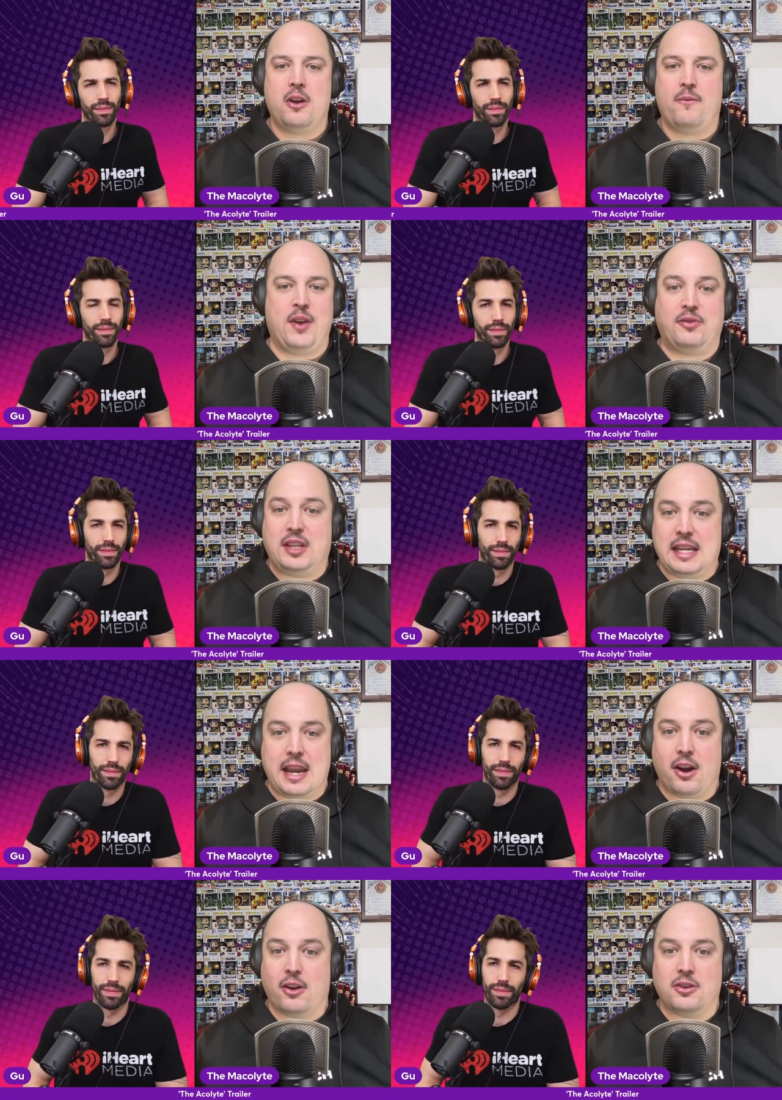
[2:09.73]
Speaker 1: 50
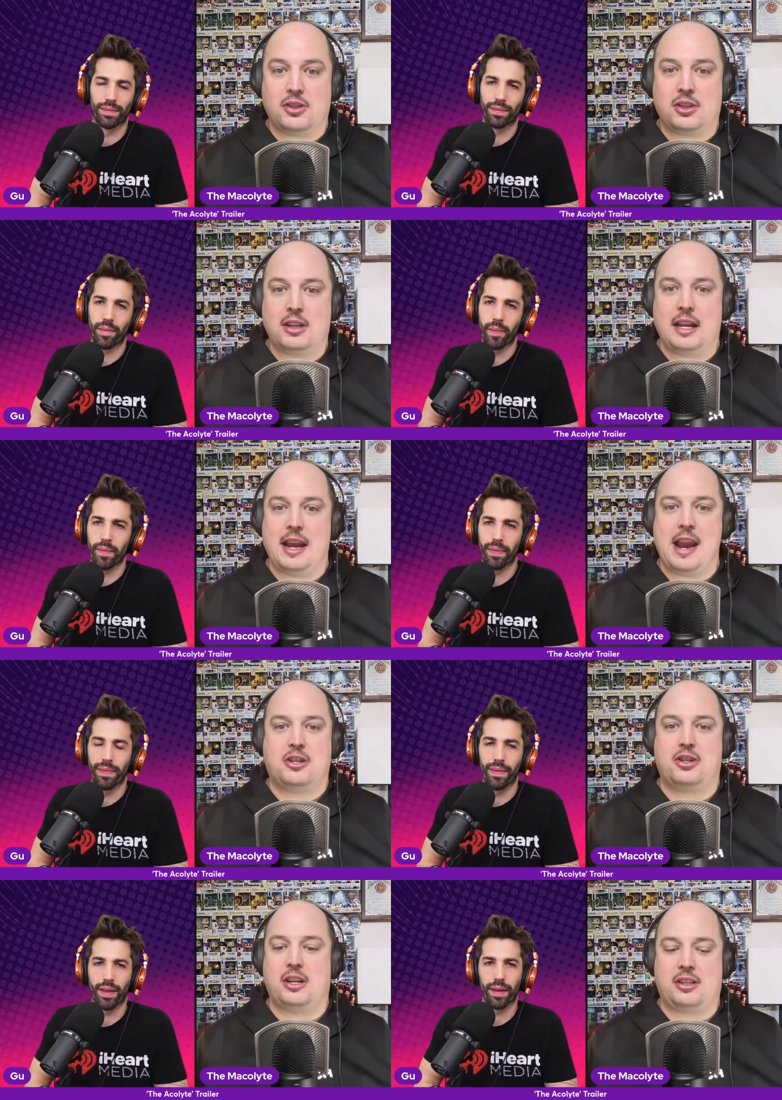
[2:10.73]
years, it,
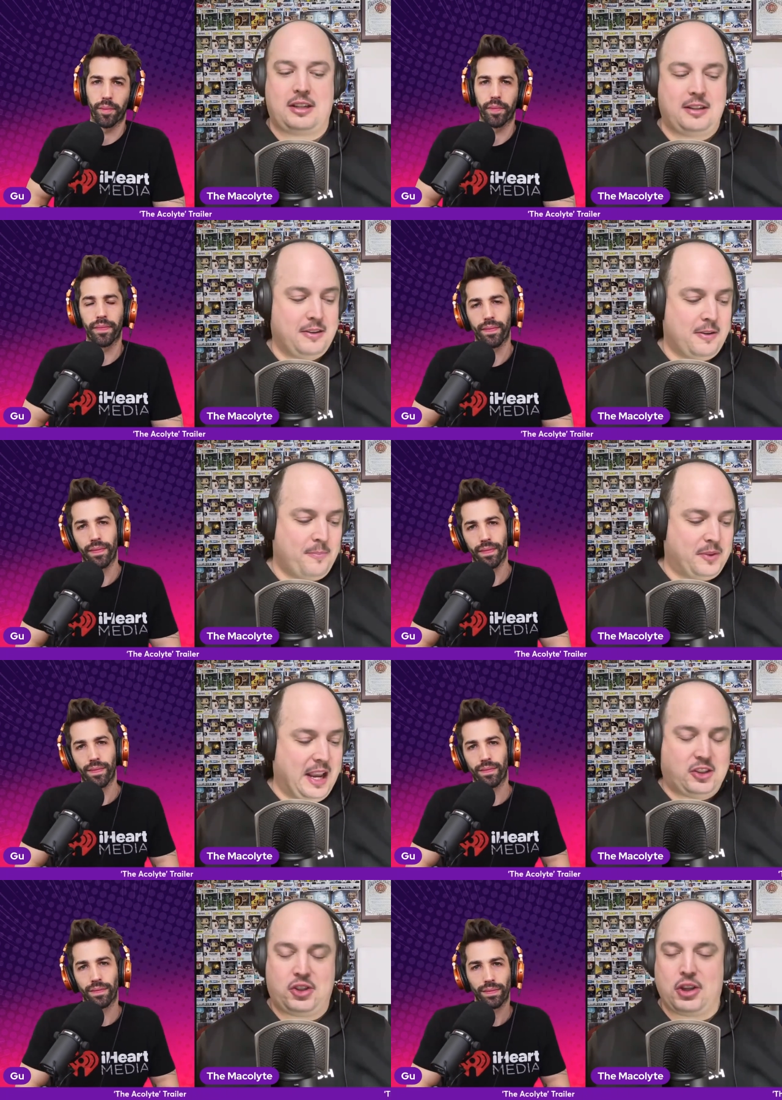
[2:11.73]
it's just
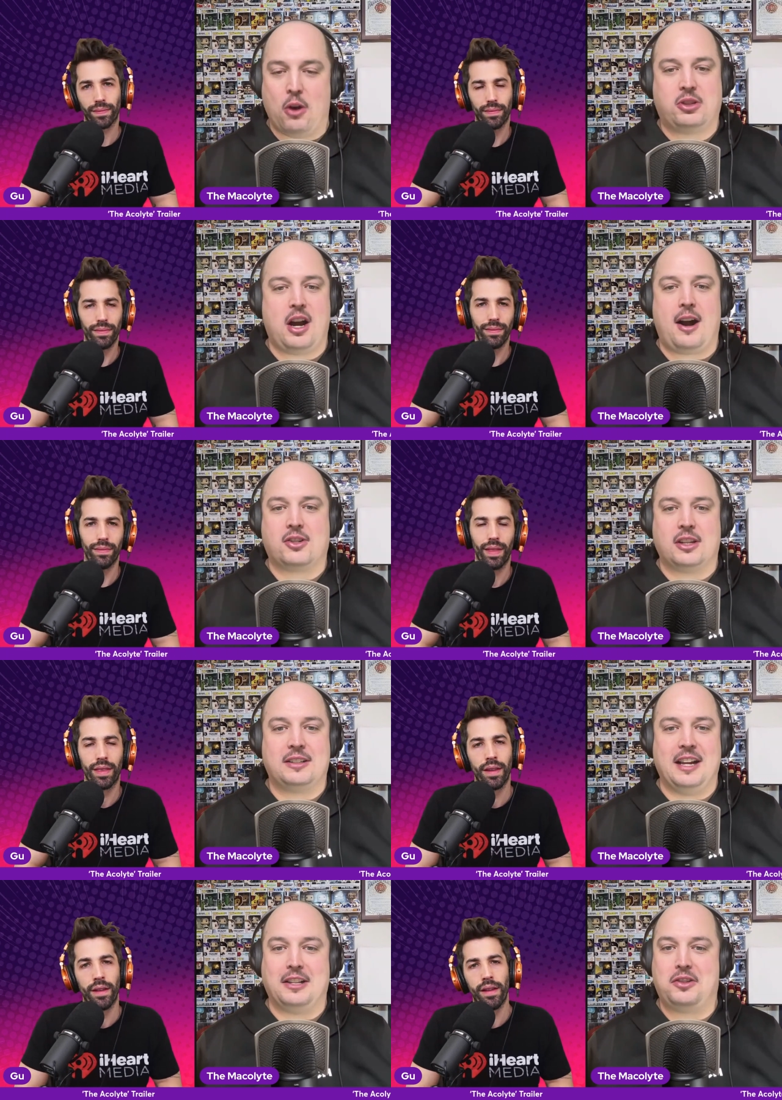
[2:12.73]
it's so toxic.
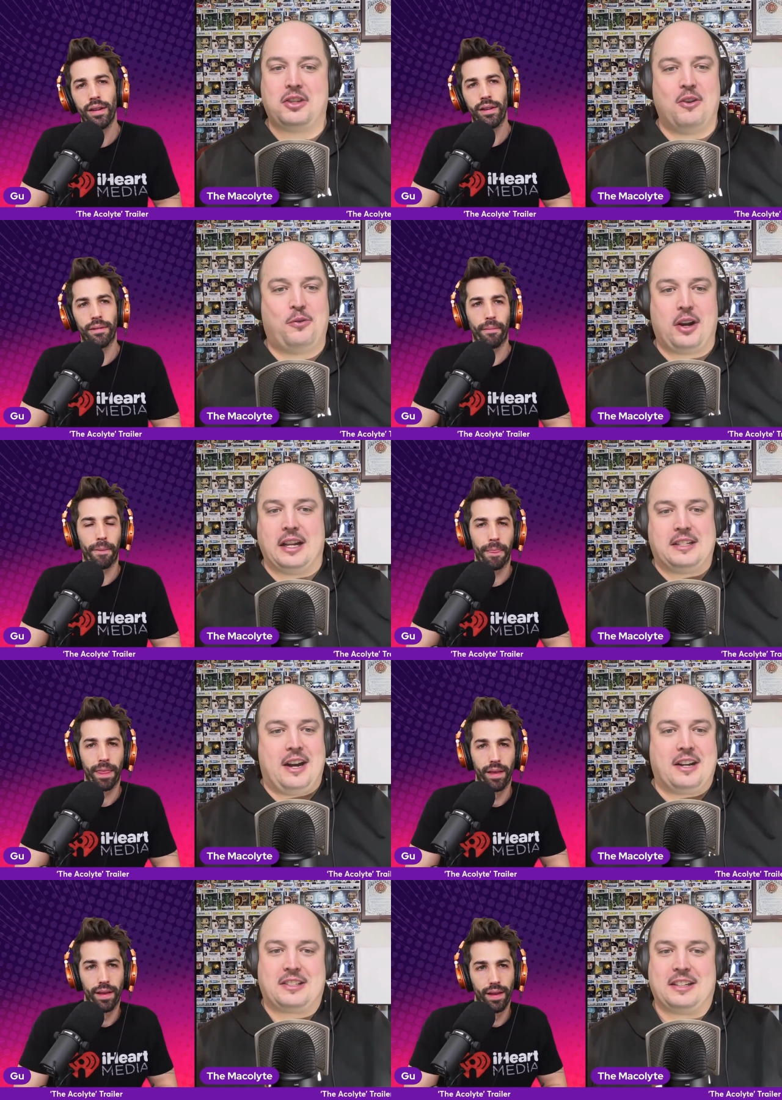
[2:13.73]
It's so fucking
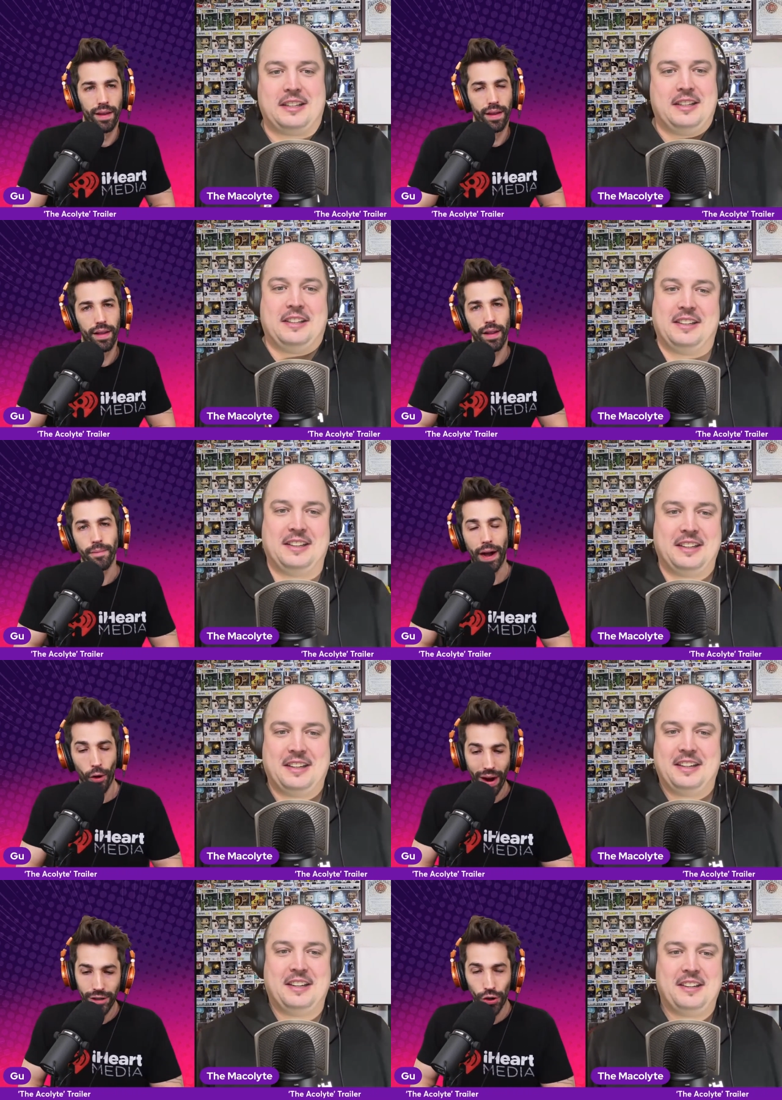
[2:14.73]
toxic.
Speaker 2: By
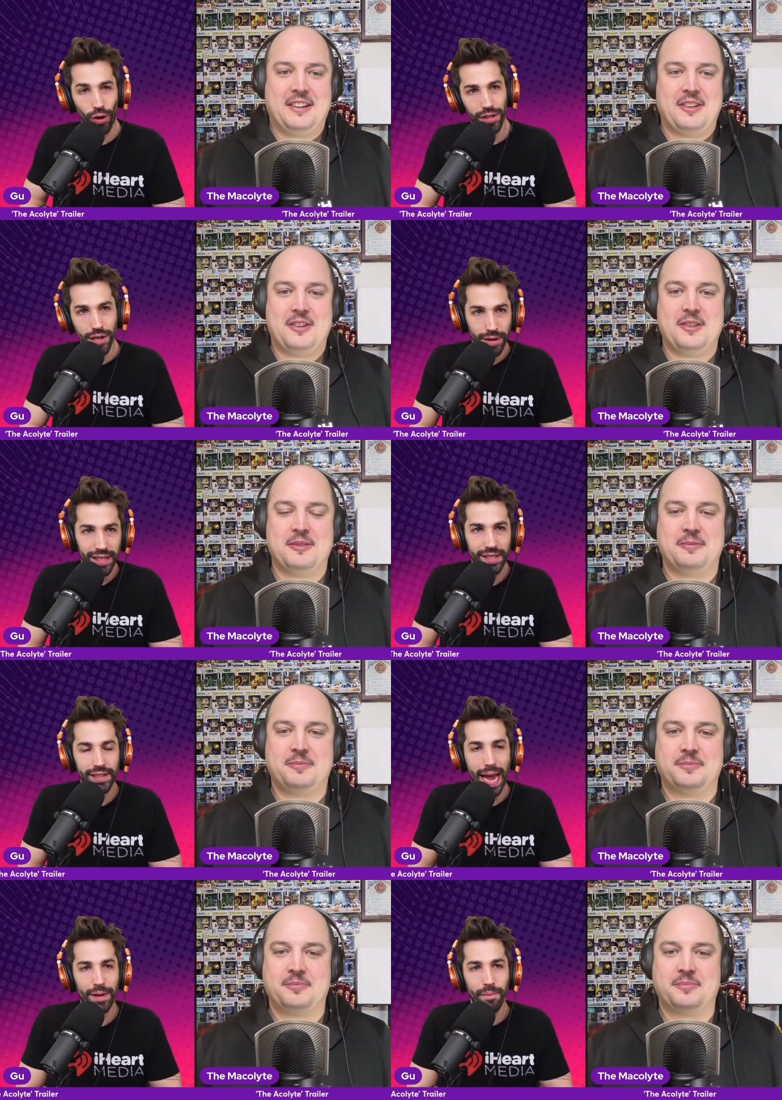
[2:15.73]
the way, George Lucas
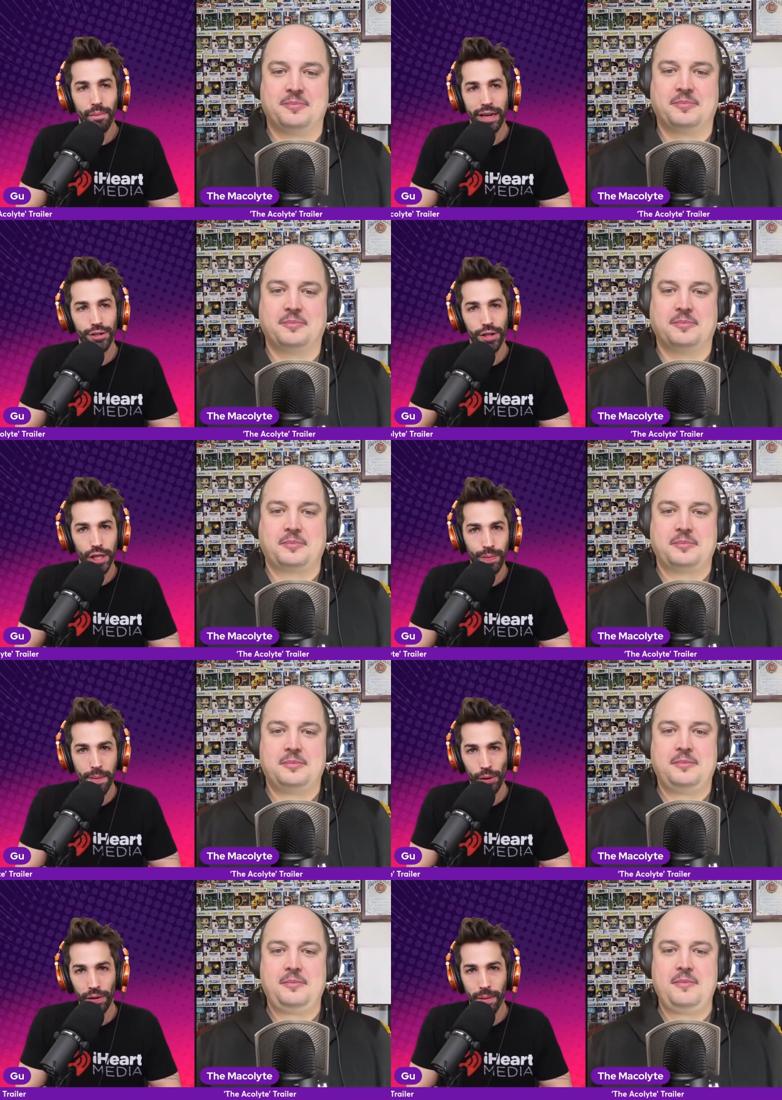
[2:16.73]
stabbed a bunch of those
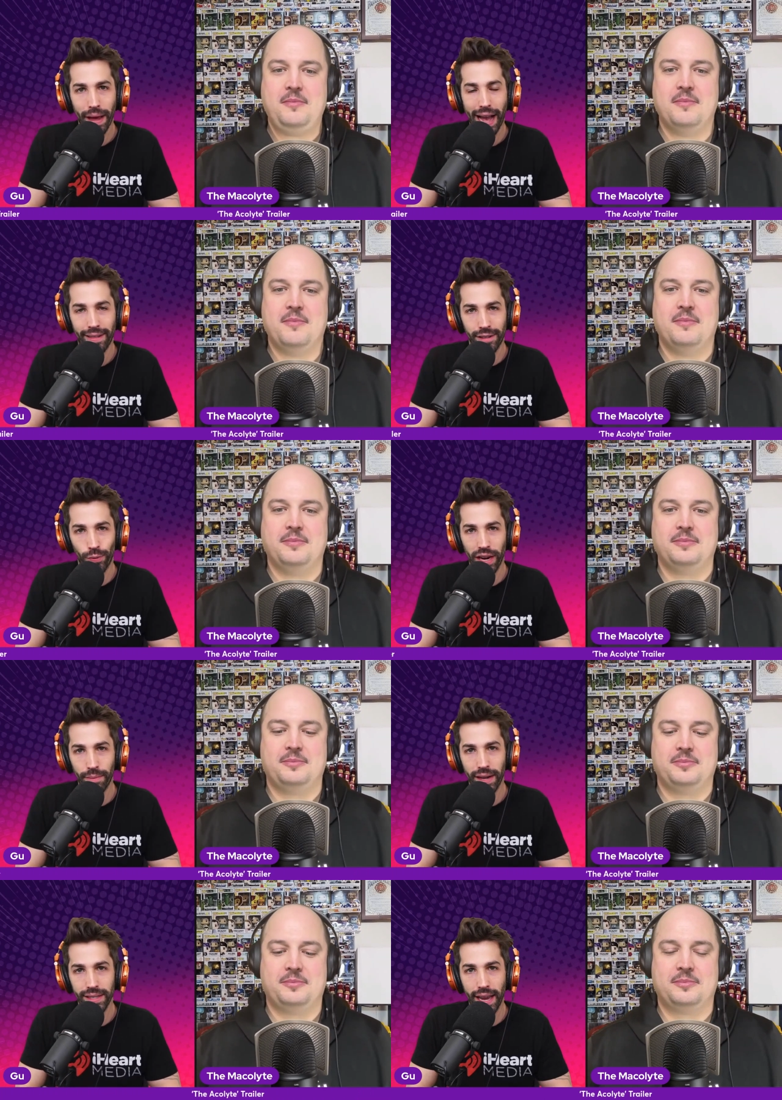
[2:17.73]
people in the back this
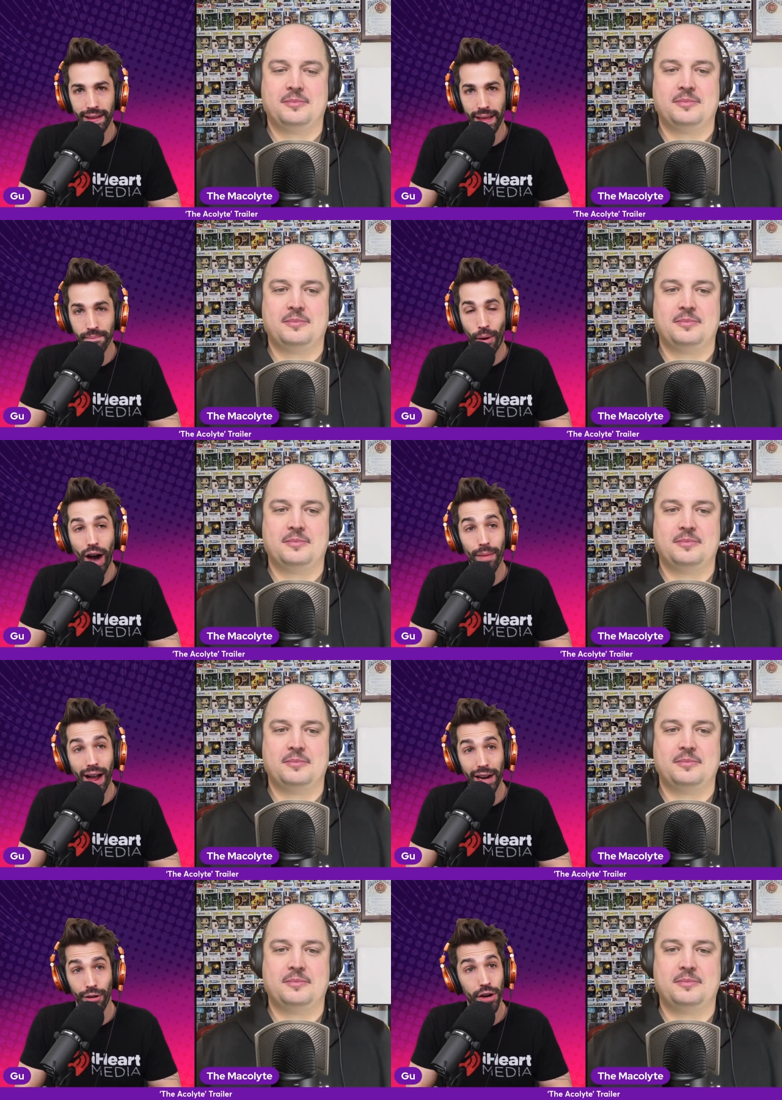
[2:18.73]
week by saying that Bob
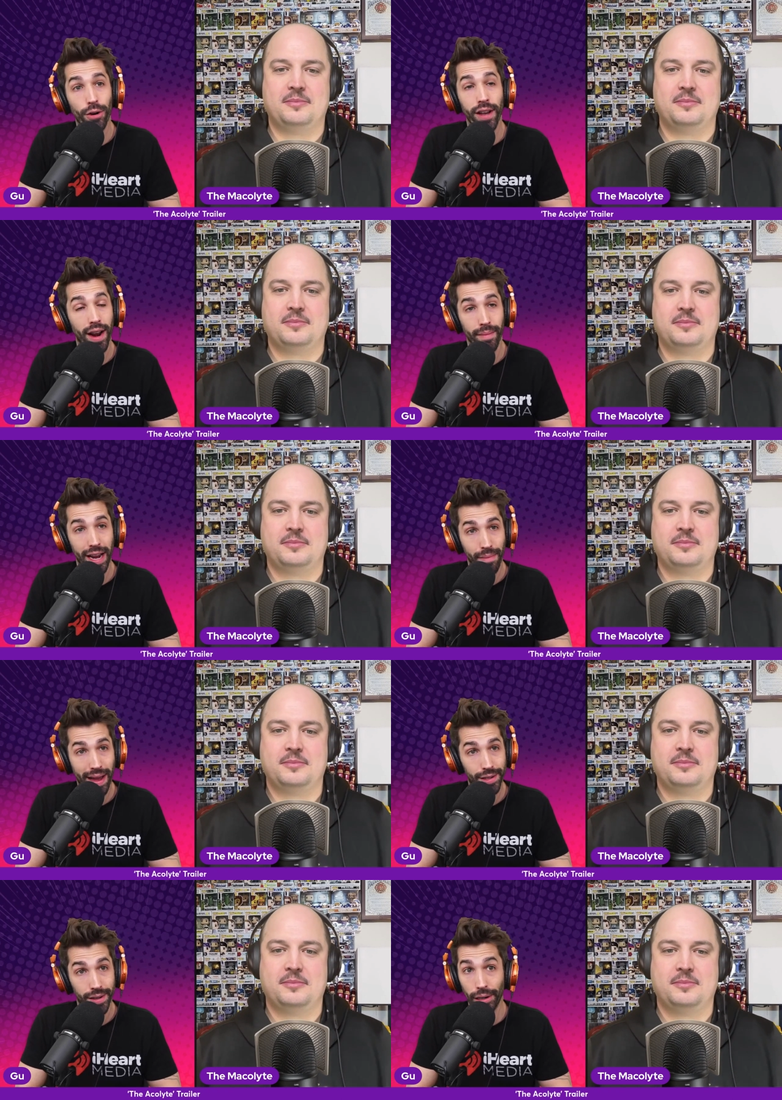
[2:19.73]
Iger knows how to make
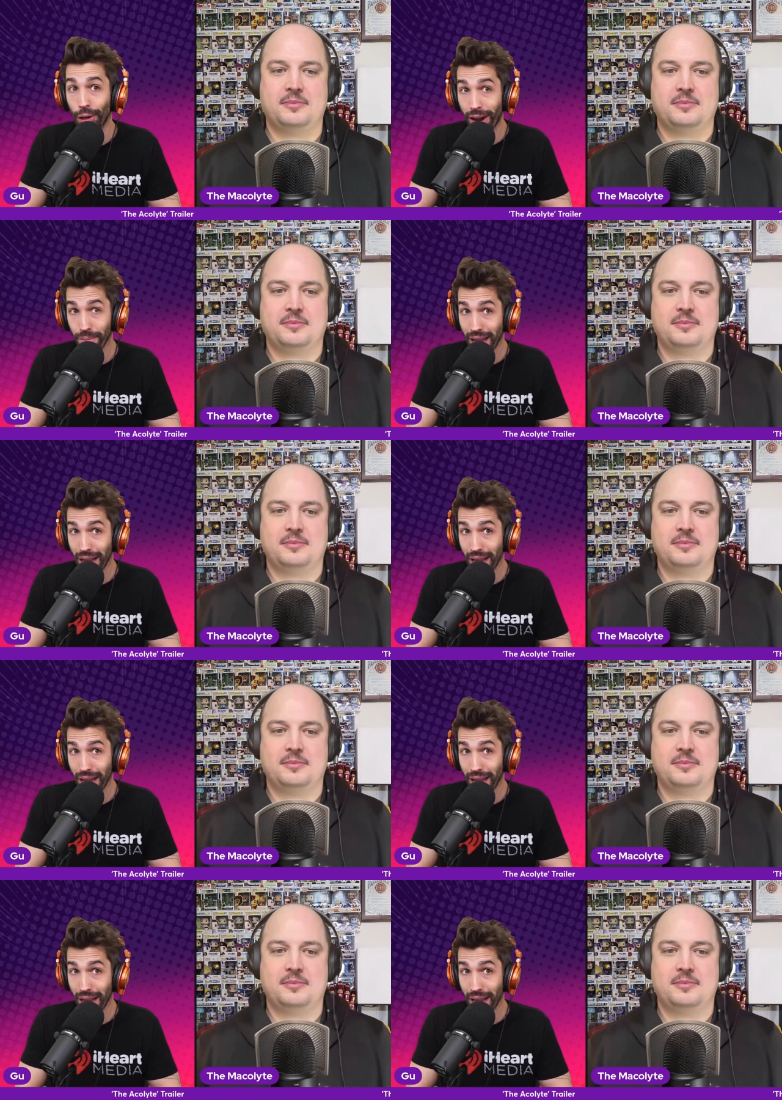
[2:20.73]
magic. A lot of